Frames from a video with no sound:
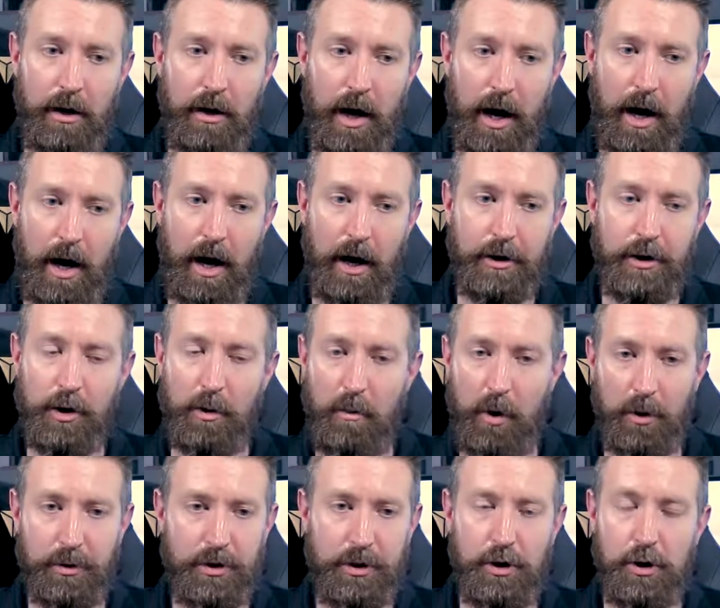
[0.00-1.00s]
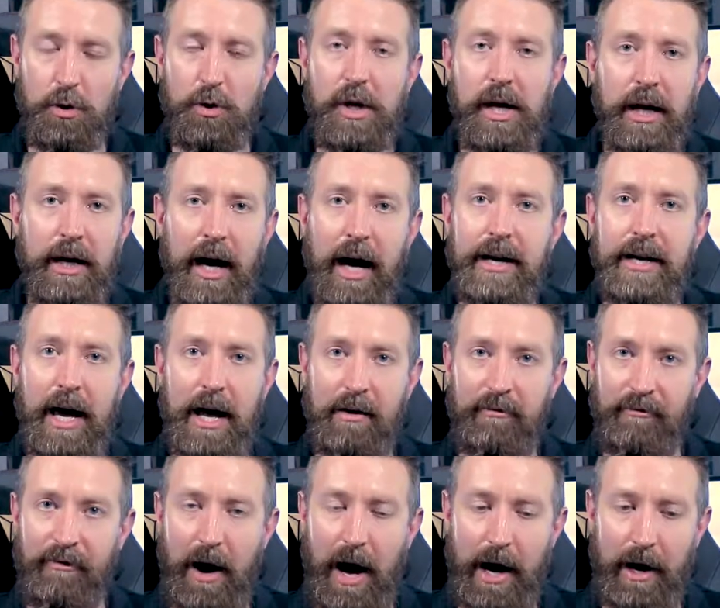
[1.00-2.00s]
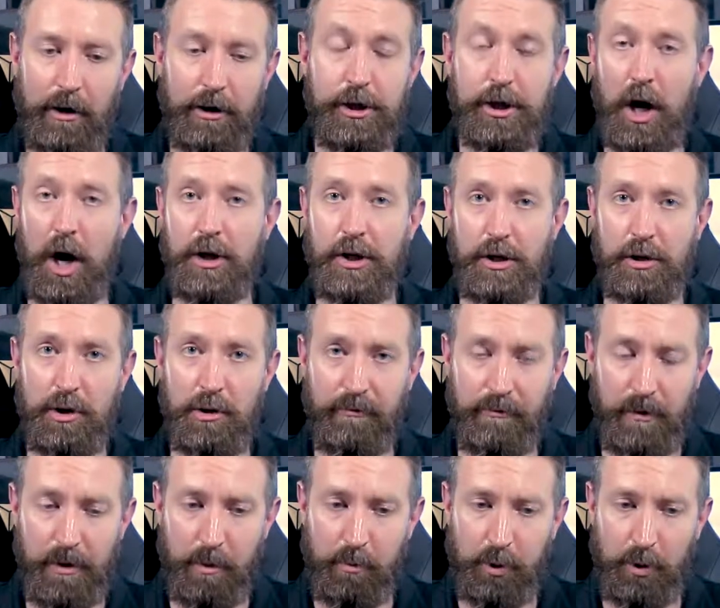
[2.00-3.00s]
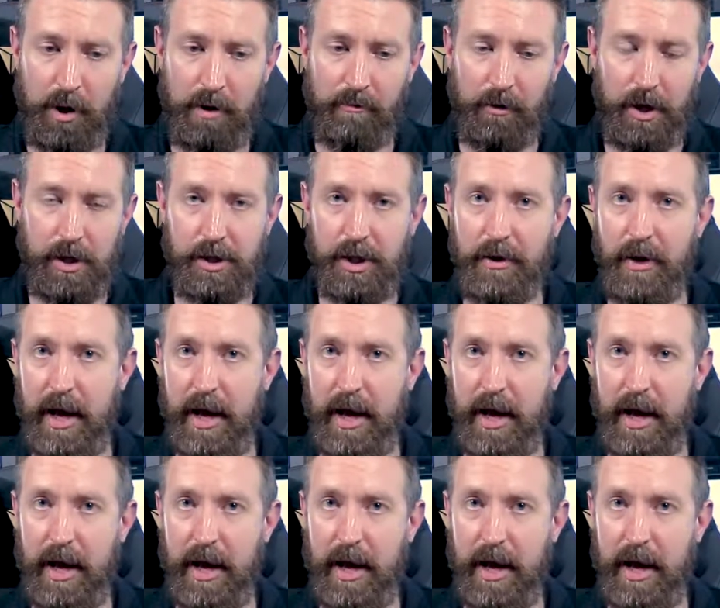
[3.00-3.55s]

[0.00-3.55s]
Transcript: your most unique identifier, charges you for the privilege,